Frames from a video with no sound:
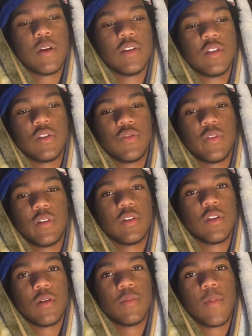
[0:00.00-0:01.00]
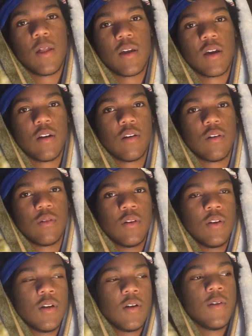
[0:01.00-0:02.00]
It's just fucked up. Like I don't know.
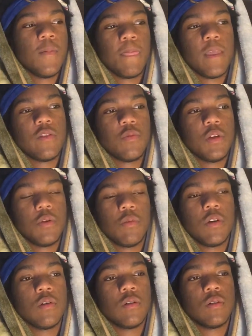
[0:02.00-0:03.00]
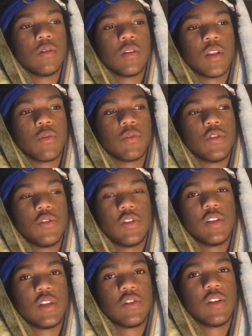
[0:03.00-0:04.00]
It's really real, like once you
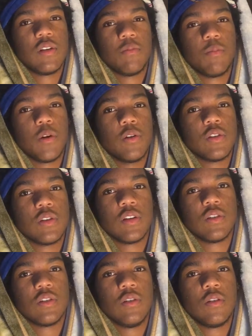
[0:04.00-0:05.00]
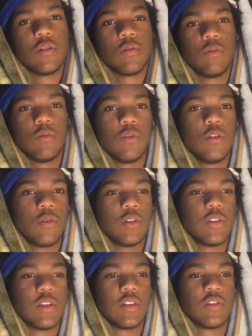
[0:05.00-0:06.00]
see that shit in person, because you only
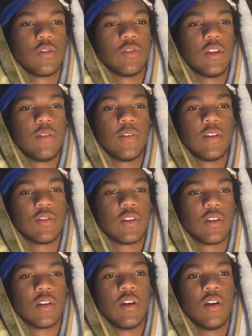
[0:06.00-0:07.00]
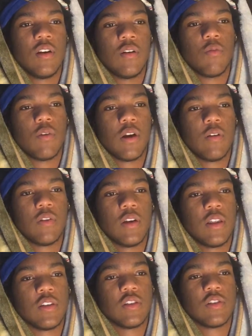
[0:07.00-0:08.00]
see that shit on TV. It's like whatever, yeah,
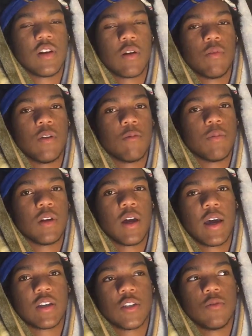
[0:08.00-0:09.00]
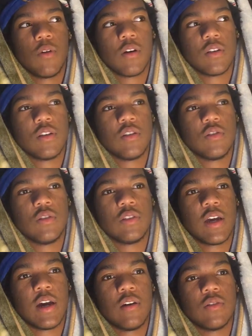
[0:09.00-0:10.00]
that shit's not real. But I actually walked in this dude's
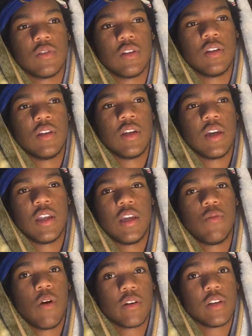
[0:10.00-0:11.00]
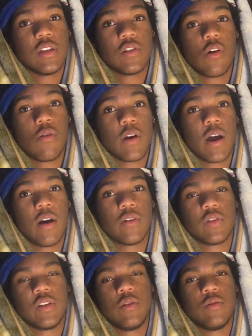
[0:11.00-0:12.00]
house, and he walked in his own
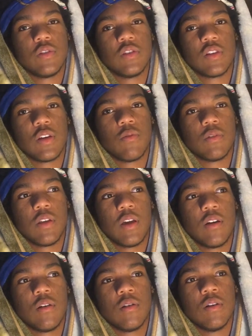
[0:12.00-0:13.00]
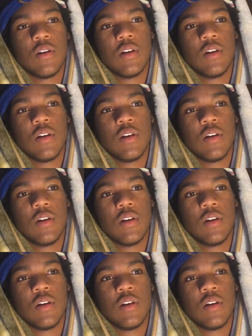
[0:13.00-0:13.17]
house, and he was just like, what the hell?